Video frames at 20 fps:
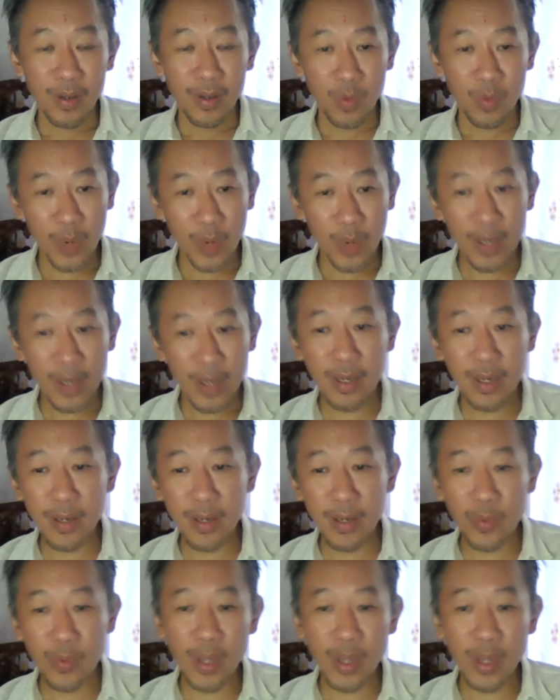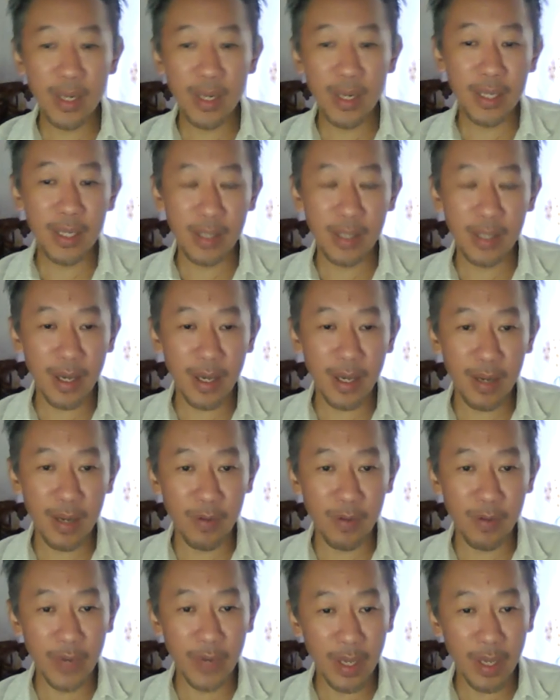When this kind
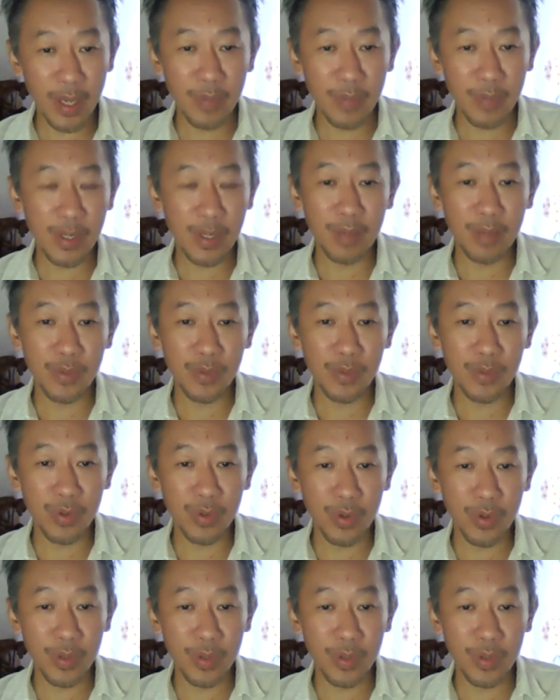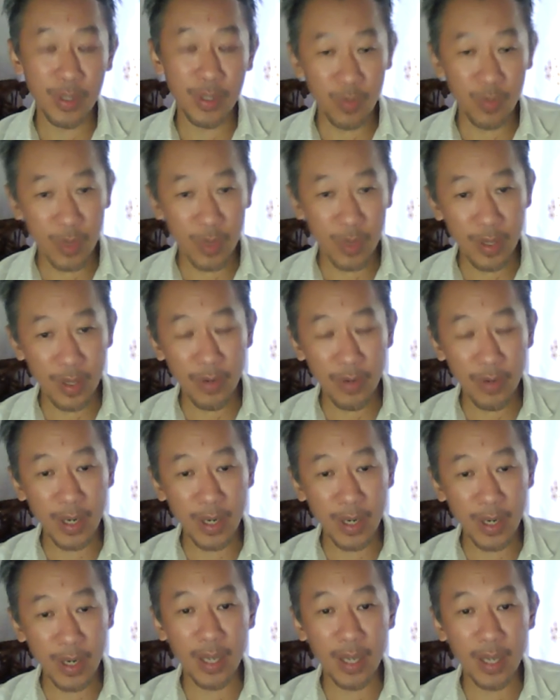of names comes to you, someone
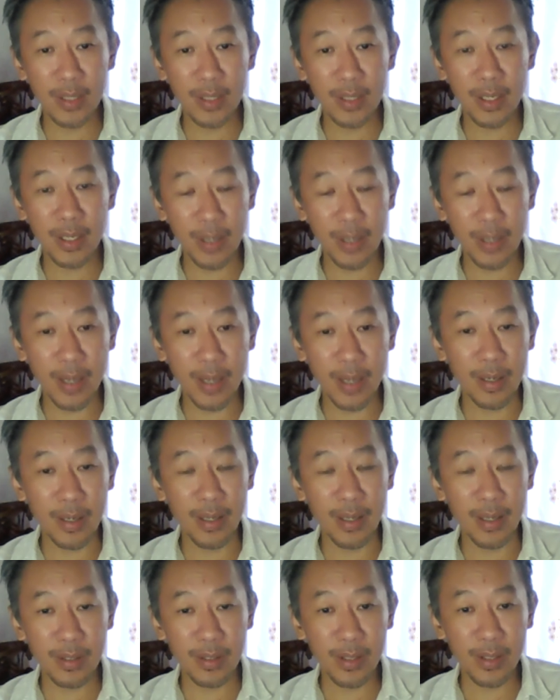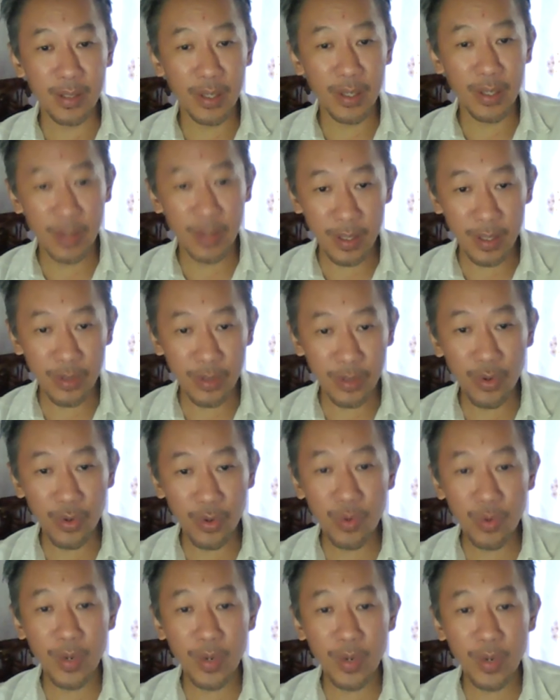recognizing that as
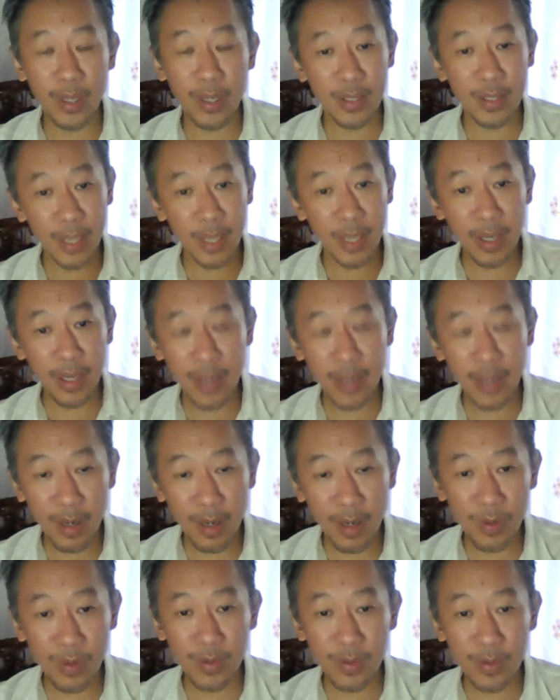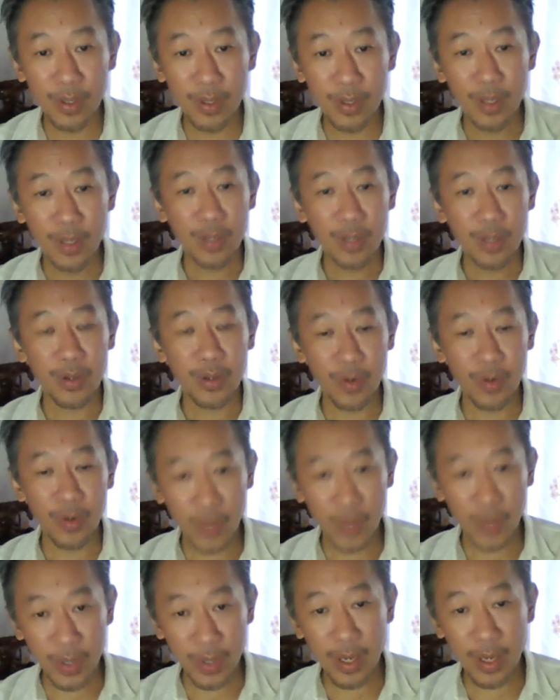you and say it out, you know
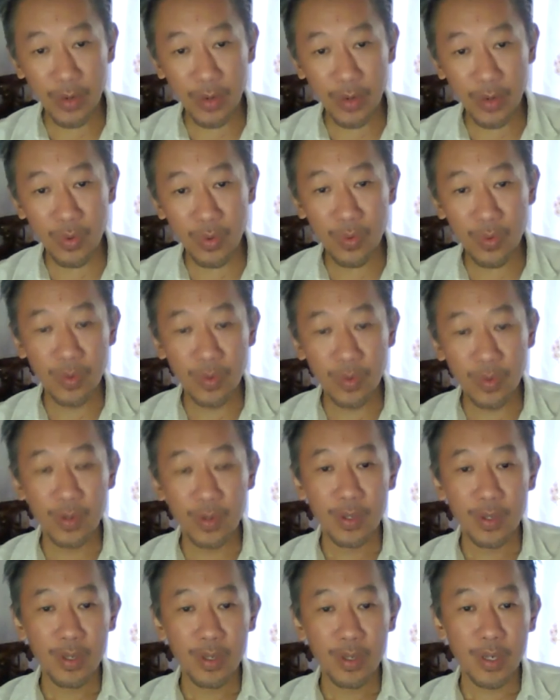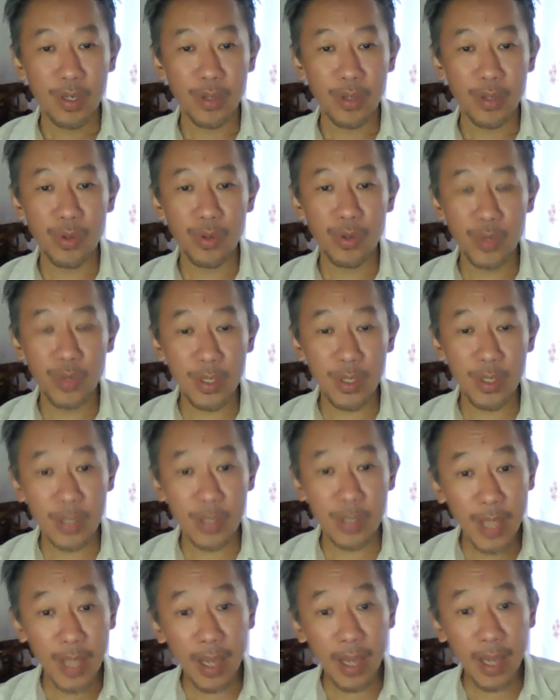what you can do? You
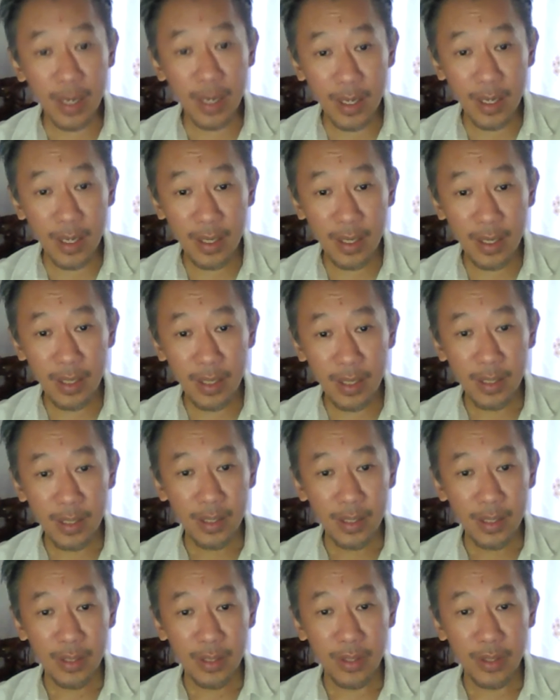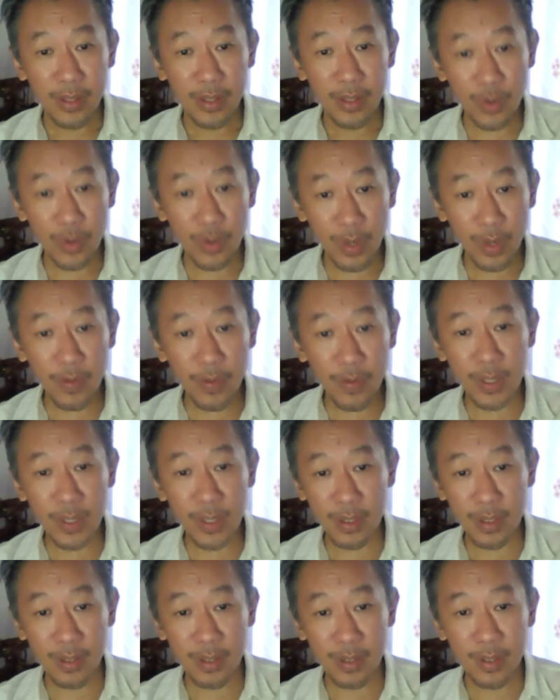just thank the
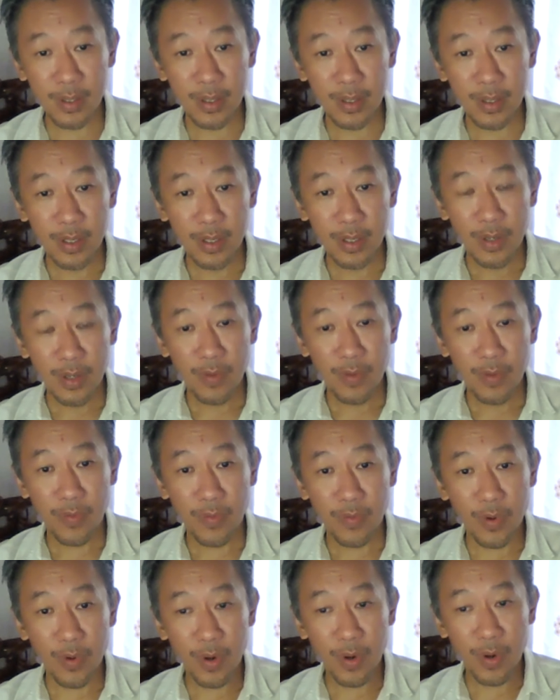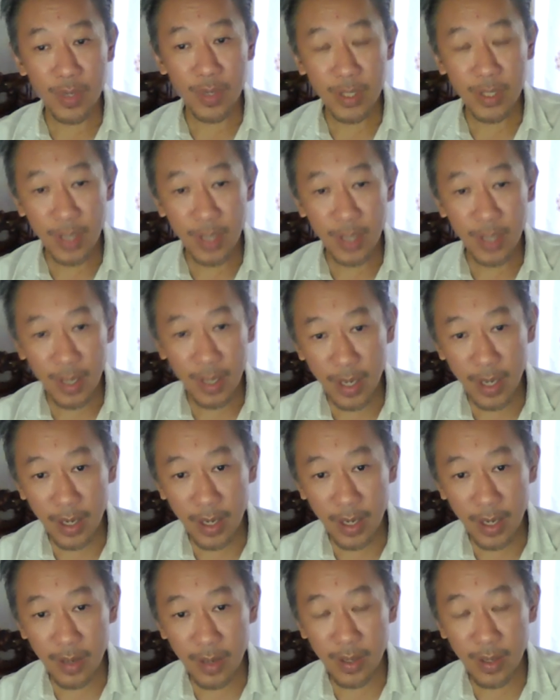universe for
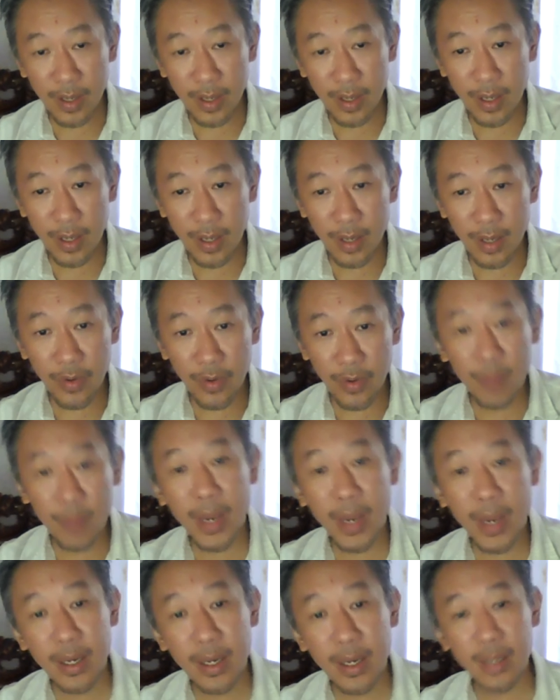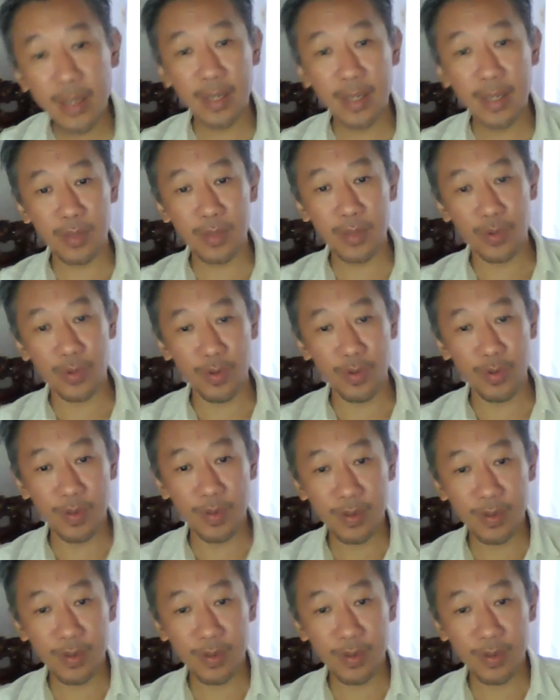sending a reminder to you.